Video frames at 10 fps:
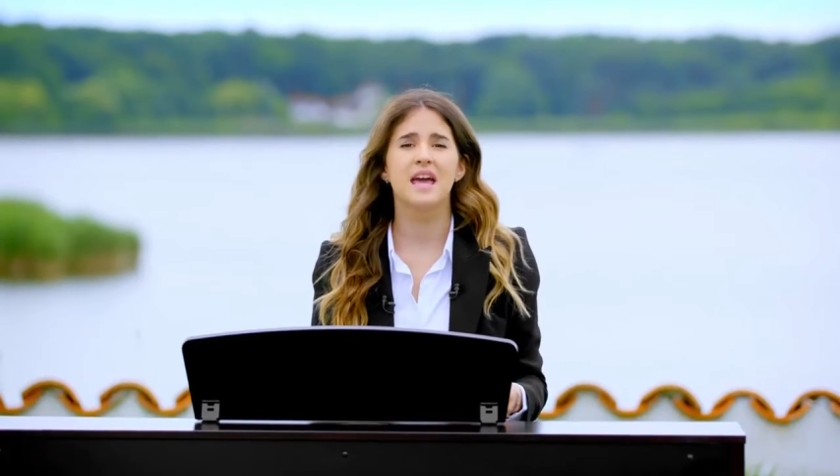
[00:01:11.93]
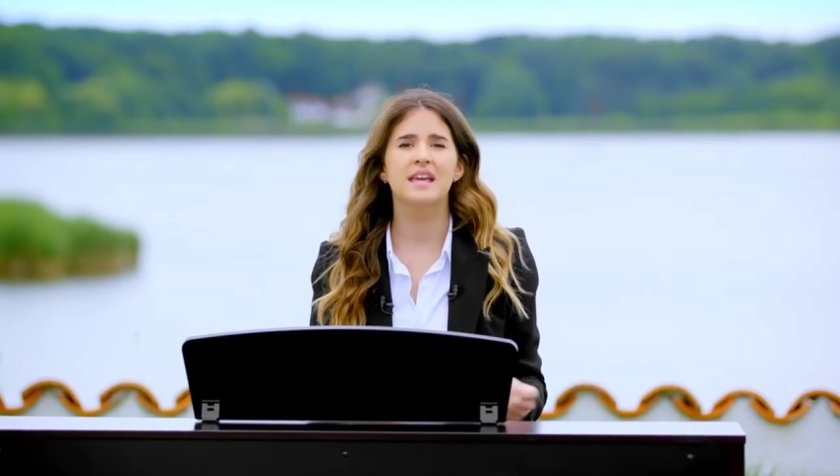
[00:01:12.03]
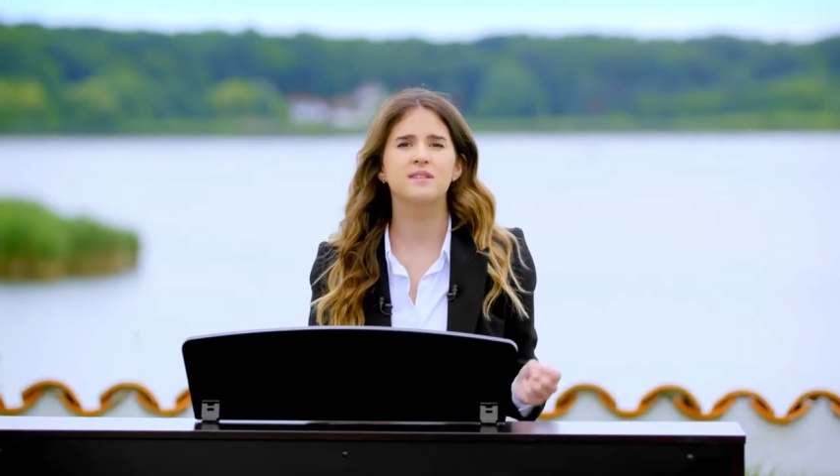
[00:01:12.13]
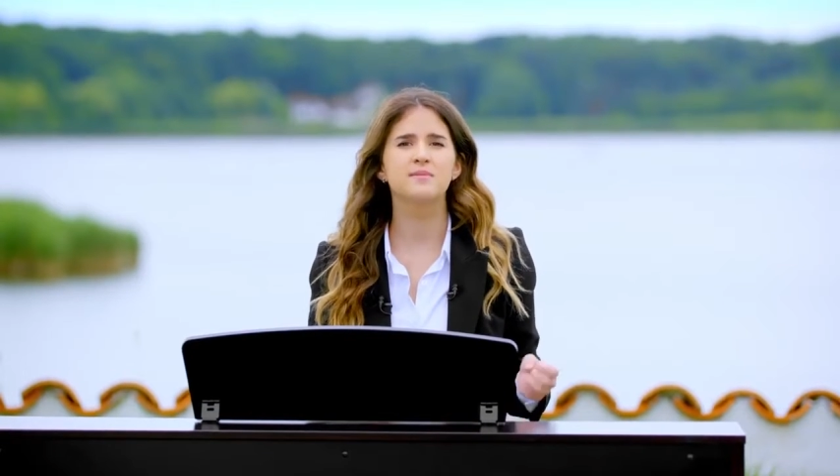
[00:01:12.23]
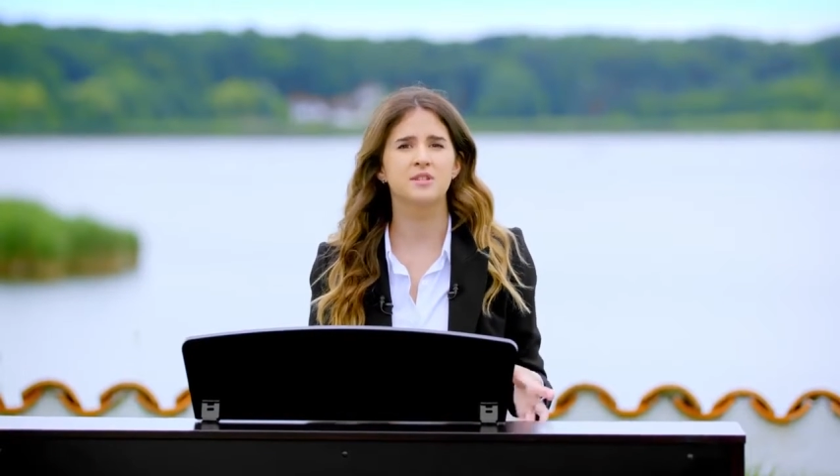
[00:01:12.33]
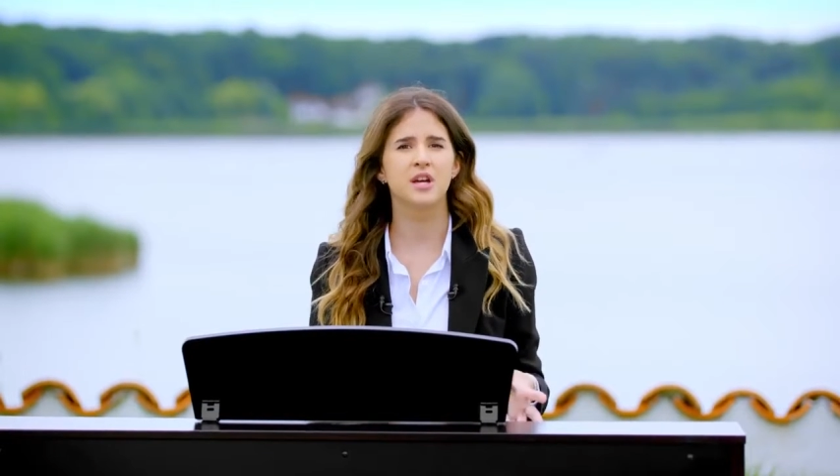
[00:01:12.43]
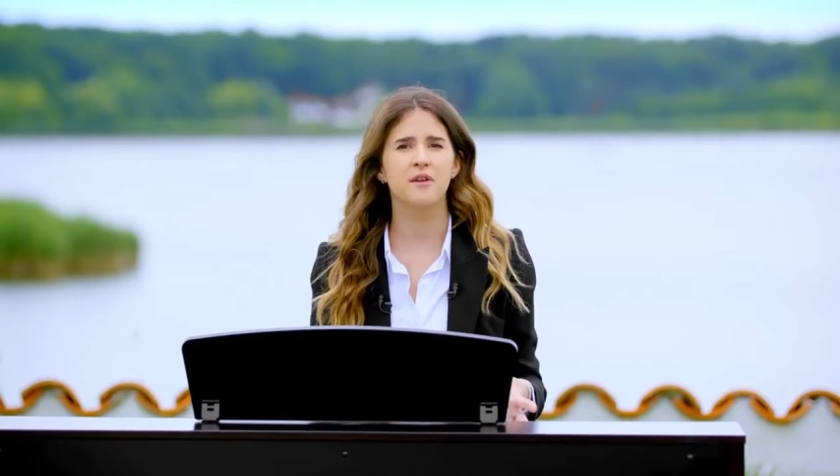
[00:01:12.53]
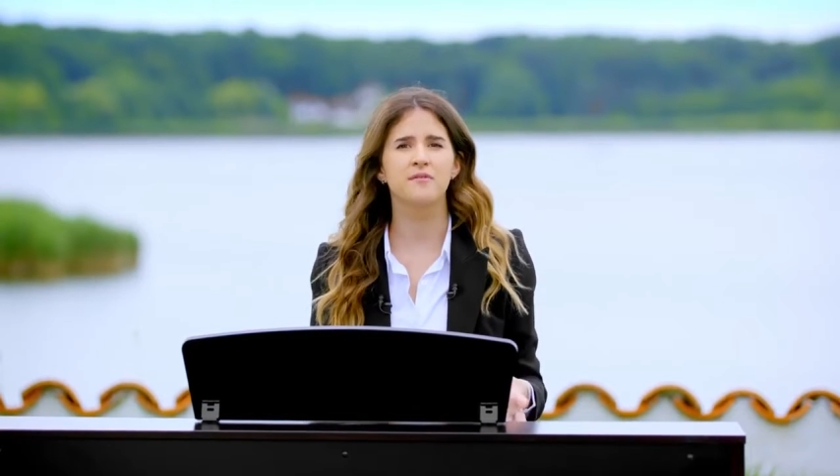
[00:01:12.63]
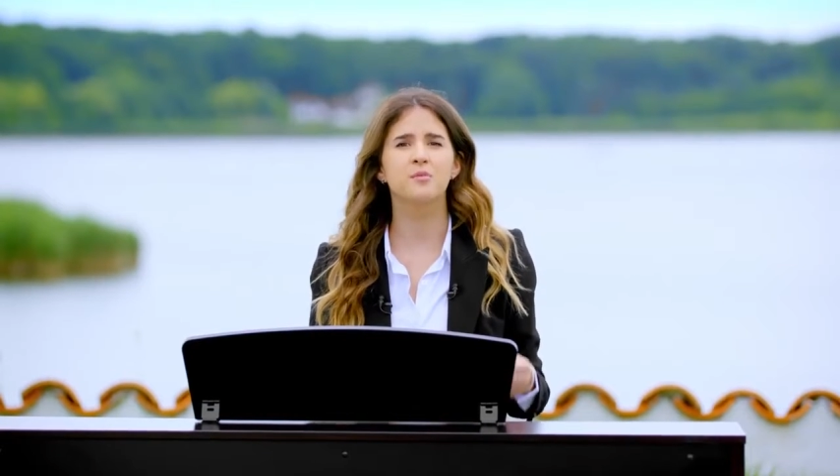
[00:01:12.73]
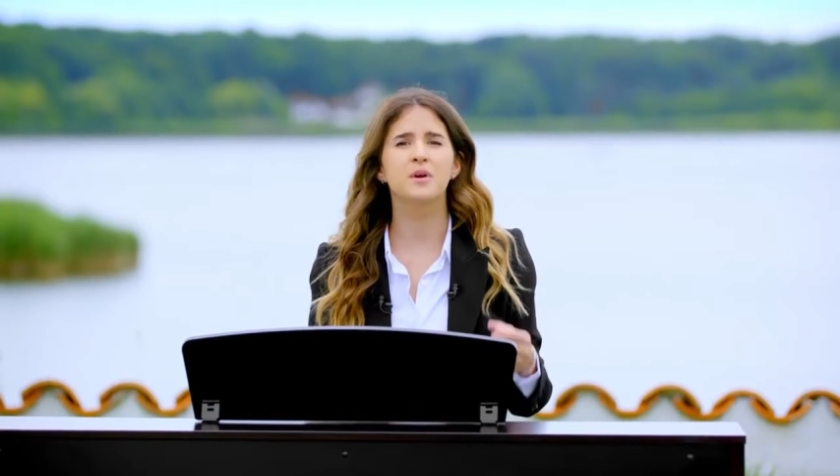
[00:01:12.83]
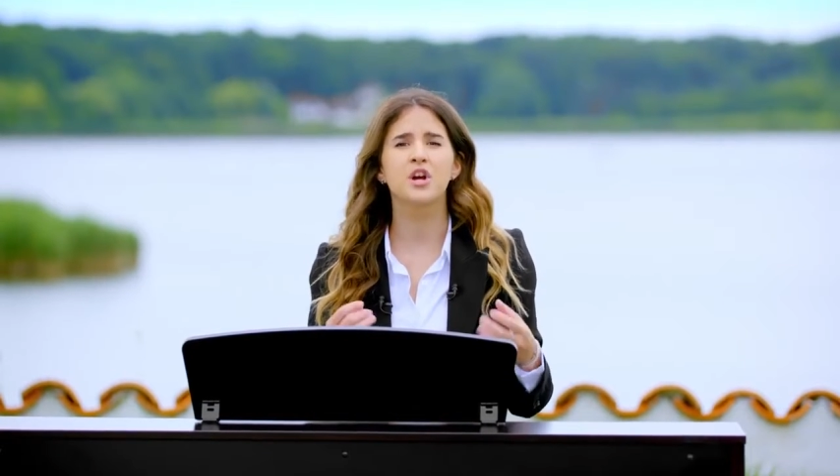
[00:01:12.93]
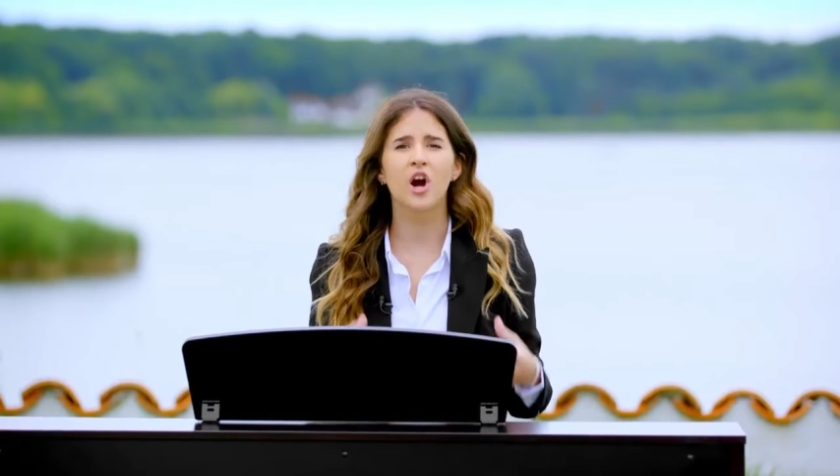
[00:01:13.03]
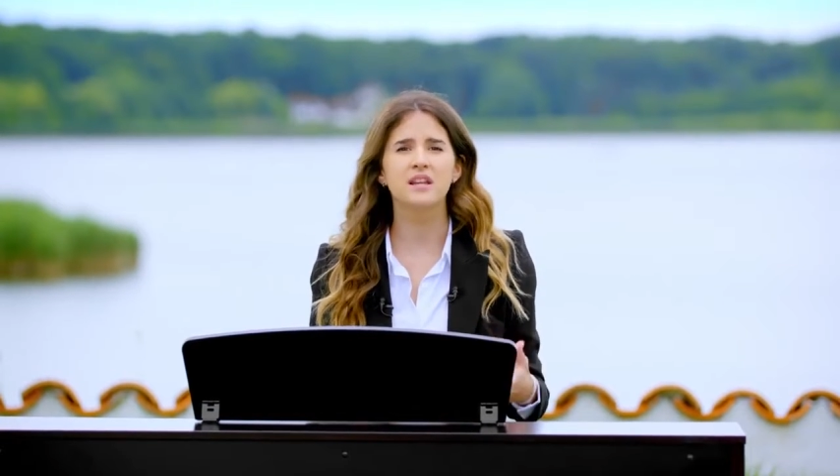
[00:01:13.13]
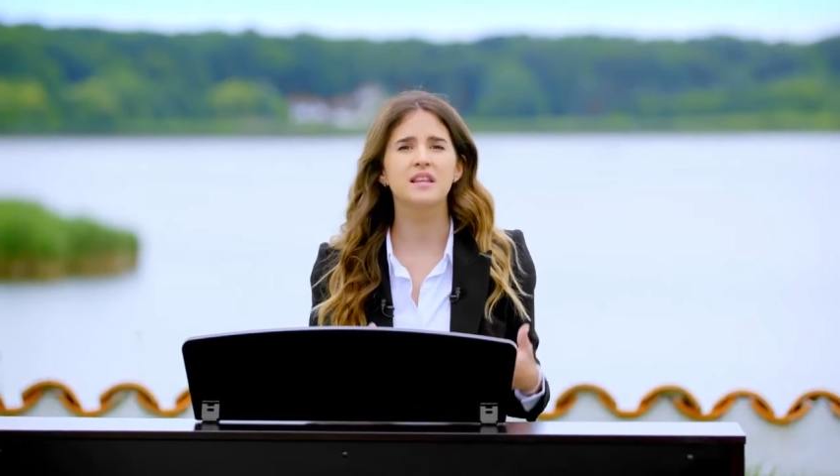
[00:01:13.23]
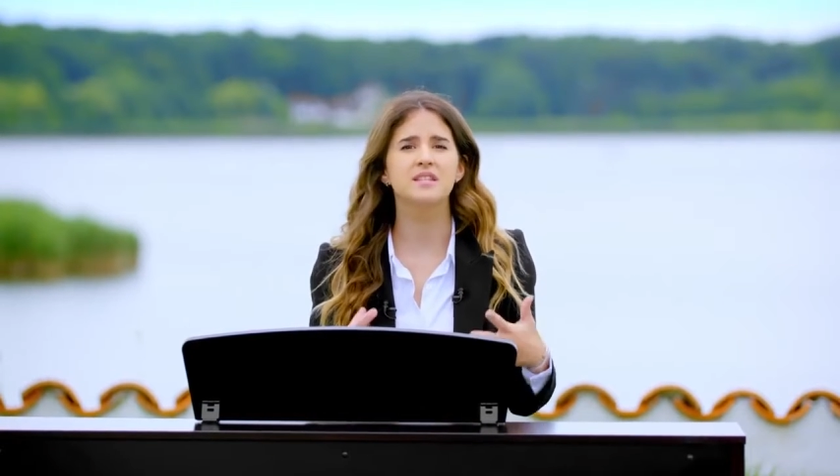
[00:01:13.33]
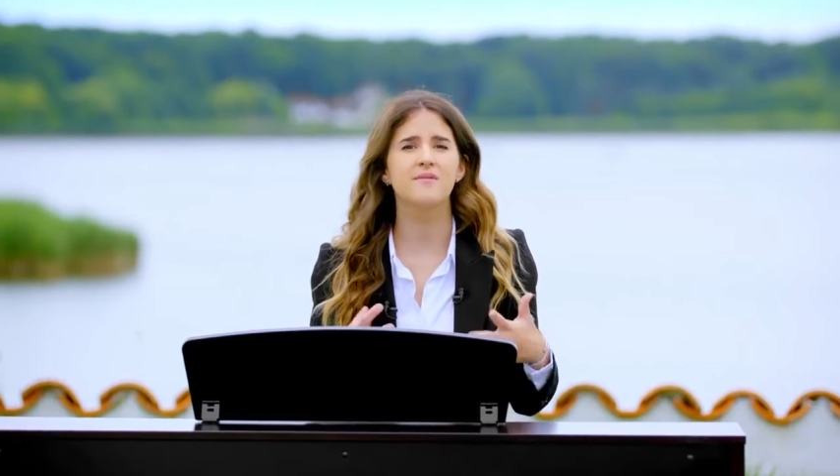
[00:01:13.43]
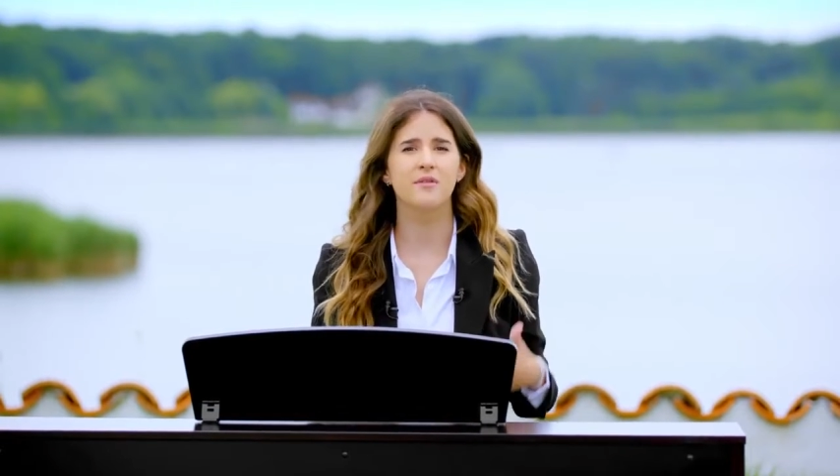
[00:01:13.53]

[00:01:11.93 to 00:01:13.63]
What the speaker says: is observed regardless